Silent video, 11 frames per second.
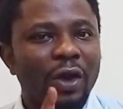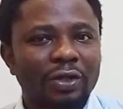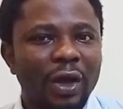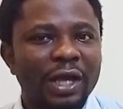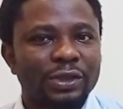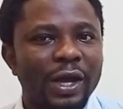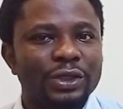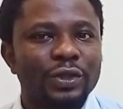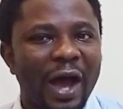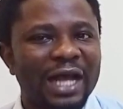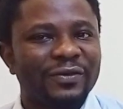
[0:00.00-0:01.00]
doctor is going
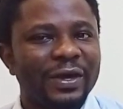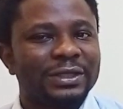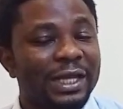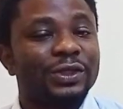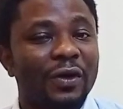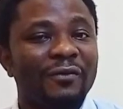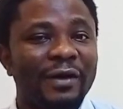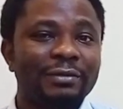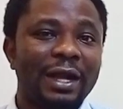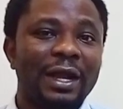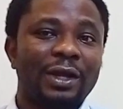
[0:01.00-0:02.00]
to ask for a test to confirm
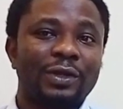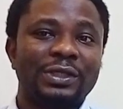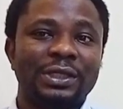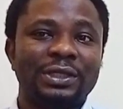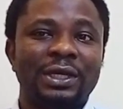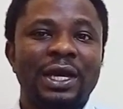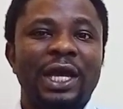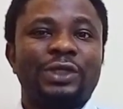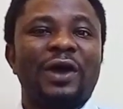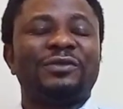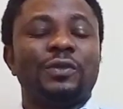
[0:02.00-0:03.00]
that diagnosis,
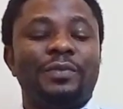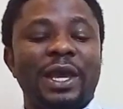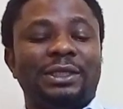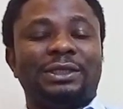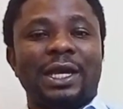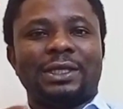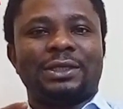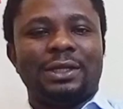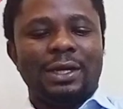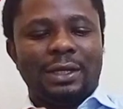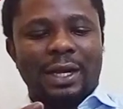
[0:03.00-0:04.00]
it will have to be a test
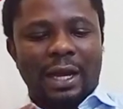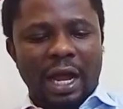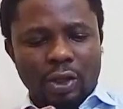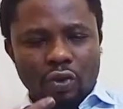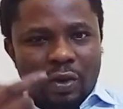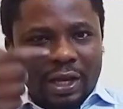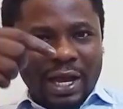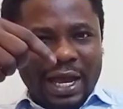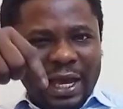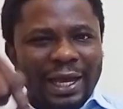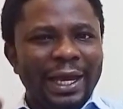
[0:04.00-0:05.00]
that can look
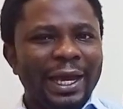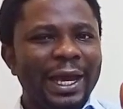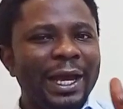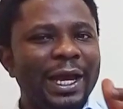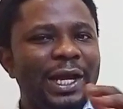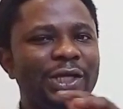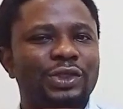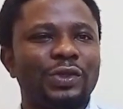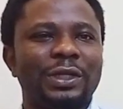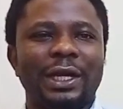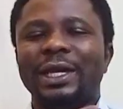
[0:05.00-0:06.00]

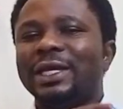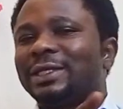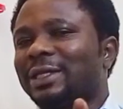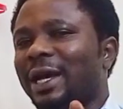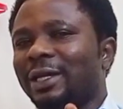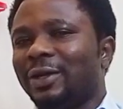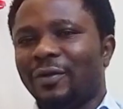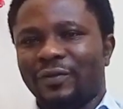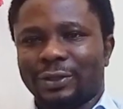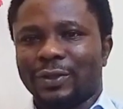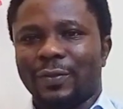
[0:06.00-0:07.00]
into the inside of
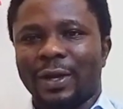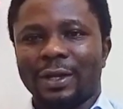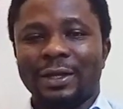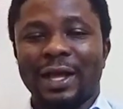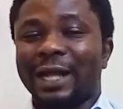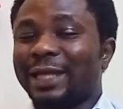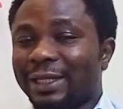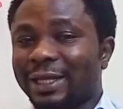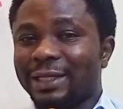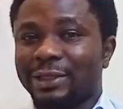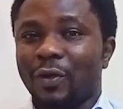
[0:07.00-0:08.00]
your stomach. And that
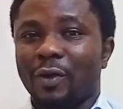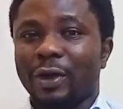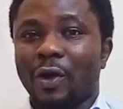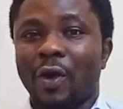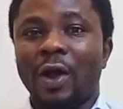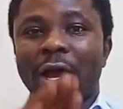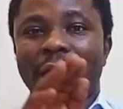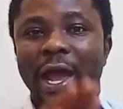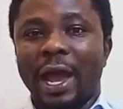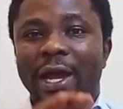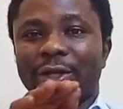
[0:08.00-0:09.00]
test is what we call
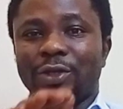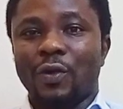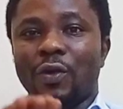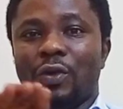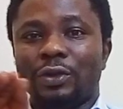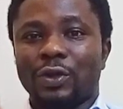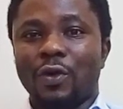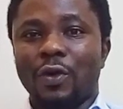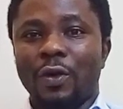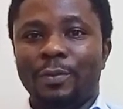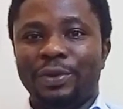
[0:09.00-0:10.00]

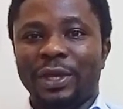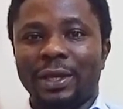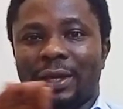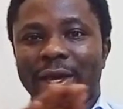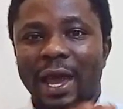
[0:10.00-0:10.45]
endoscopy.